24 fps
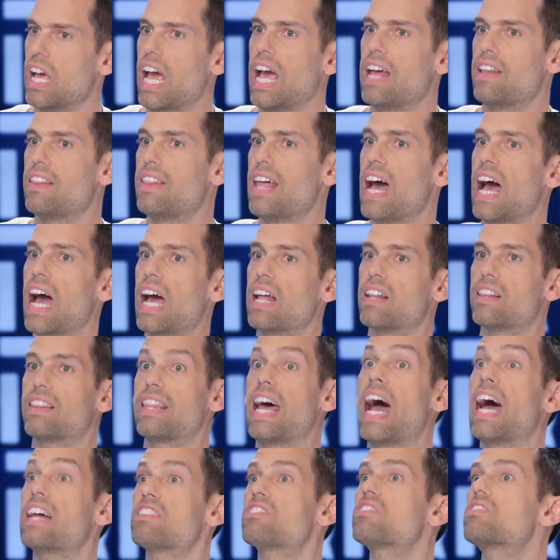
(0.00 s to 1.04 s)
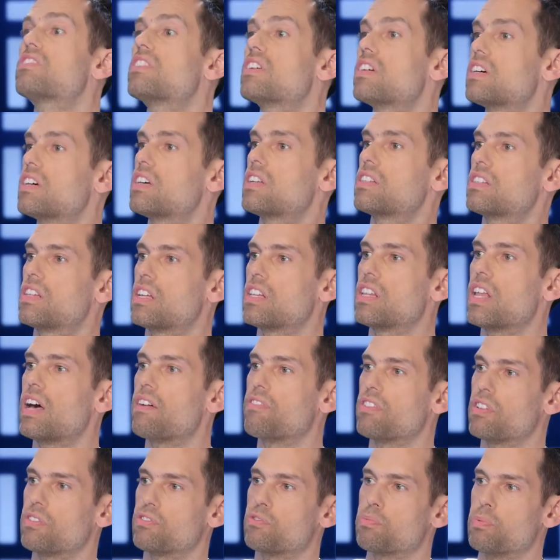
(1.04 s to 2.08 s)
And that that's the, the
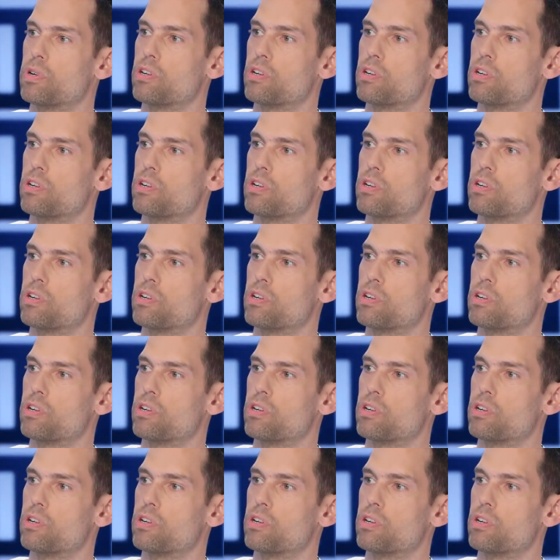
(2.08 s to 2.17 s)
level of